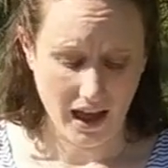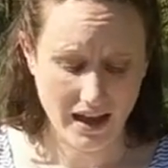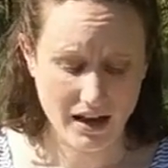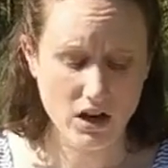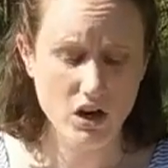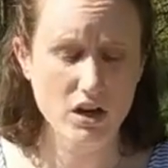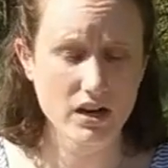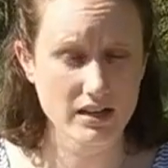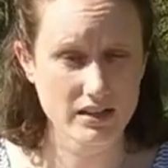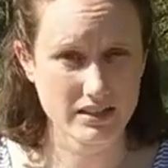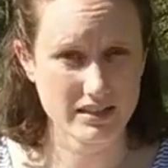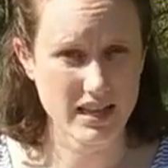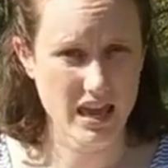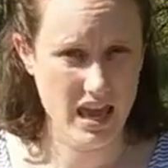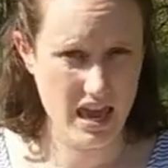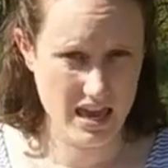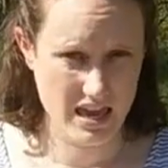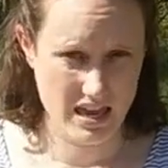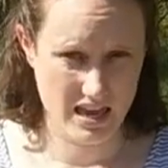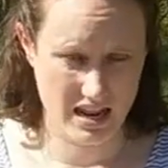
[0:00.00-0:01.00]
I couldn't
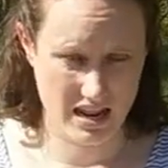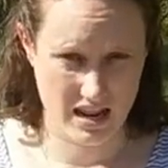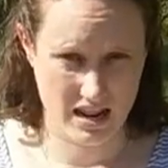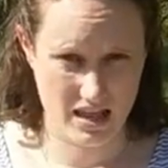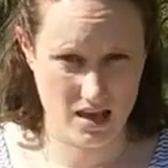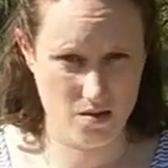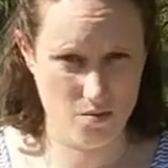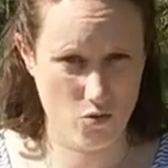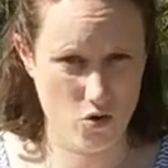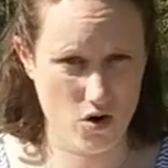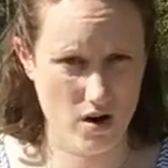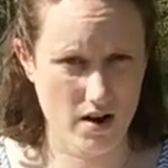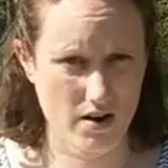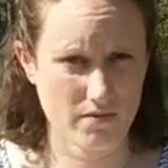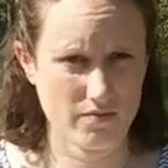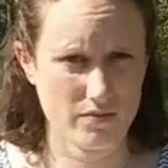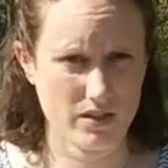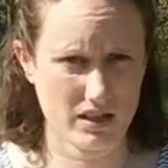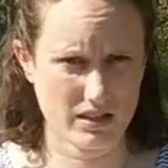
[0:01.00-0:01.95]
take it anymore.